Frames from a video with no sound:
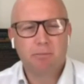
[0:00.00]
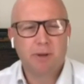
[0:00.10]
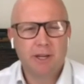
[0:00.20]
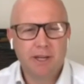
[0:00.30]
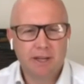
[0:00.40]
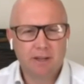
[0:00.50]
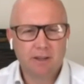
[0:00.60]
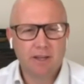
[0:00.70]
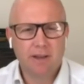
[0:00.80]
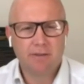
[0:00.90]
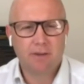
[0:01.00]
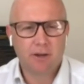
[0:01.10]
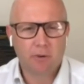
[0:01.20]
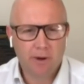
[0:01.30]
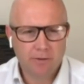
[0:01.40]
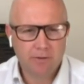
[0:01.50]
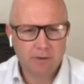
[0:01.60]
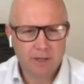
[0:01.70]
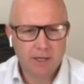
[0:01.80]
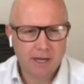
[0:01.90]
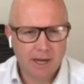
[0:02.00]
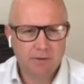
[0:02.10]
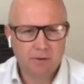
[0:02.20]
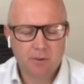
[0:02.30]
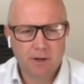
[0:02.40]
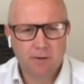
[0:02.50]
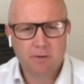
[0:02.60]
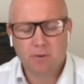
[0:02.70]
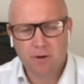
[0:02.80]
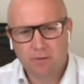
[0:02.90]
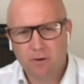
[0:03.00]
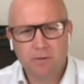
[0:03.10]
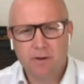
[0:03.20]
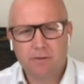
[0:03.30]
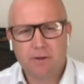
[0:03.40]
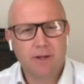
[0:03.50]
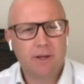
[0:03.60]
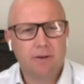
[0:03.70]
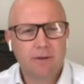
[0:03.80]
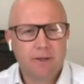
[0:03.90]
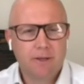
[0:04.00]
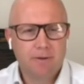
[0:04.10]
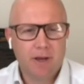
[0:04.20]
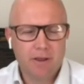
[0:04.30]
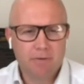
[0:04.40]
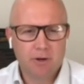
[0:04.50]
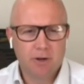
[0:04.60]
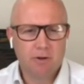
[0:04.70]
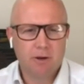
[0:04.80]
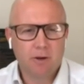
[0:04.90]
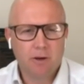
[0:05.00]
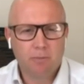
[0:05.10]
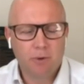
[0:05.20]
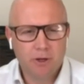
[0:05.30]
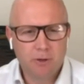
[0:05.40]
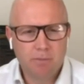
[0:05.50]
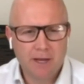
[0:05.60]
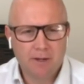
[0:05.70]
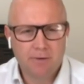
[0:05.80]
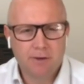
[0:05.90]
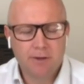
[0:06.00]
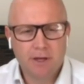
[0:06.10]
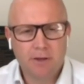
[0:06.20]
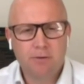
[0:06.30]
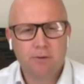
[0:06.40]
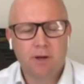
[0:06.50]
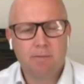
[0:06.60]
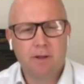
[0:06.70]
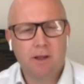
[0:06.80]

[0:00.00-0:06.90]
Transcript: competing less aggressively against Qantas. Qantas is obviously they've got a pretty good balance sheet. They shored